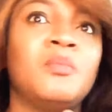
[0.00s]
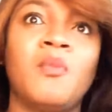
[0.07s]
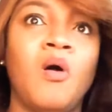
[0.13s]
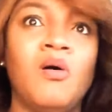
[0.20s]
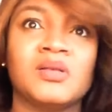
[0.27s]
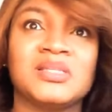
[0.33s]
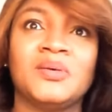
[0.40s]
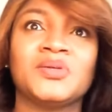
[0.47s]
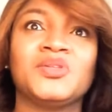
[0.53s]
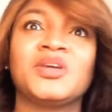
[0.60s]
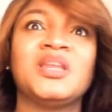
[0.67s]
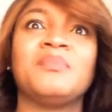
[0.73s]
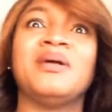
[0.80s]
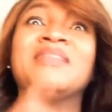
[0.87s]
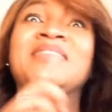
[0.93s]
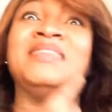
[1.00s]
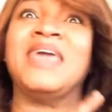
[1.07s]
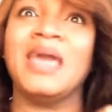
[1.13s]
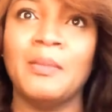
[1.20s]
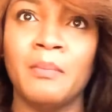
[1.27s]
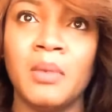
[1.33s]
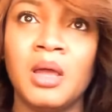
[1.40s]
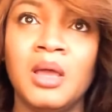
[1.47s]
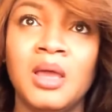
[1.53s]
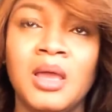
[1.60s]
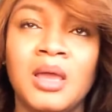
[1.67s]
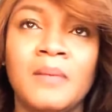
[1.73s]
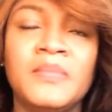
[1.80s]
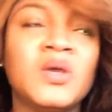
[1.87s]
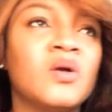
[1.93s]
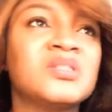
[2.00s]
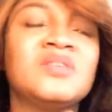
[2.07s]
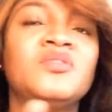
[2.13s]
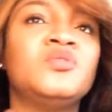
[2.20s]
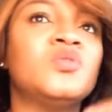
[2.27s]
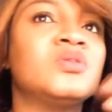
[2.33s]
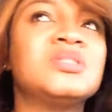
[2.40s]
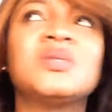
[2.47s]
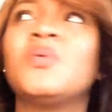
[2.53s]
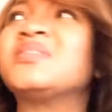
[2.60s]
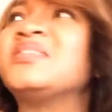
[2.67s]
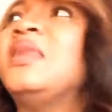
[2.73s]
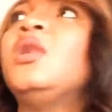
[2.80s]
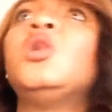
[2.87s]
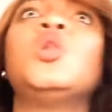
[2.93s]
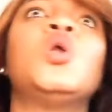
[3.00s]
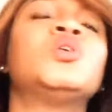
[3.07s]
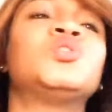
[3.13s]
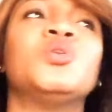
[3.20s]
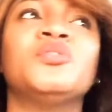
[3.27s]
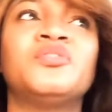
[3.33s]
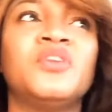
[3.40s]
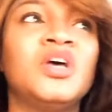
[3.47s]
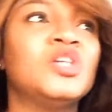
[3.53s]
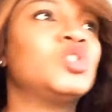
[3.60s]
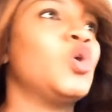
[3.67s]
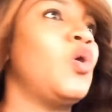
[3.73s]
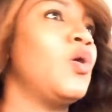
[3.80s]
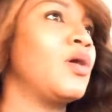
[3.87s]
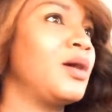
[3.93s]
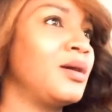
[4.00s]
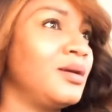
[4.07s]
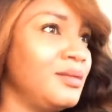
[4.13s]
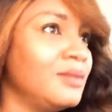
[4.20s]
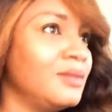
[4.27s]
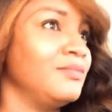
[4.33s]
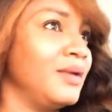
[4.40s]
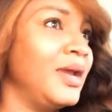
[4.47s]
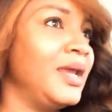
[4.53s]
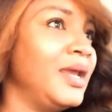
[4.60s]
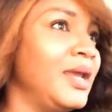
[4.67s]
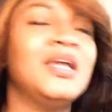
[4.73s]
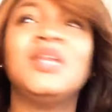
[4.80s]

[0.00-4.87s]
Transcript: us. I was talking about them. Because if you notice, there was a lot of talk, right?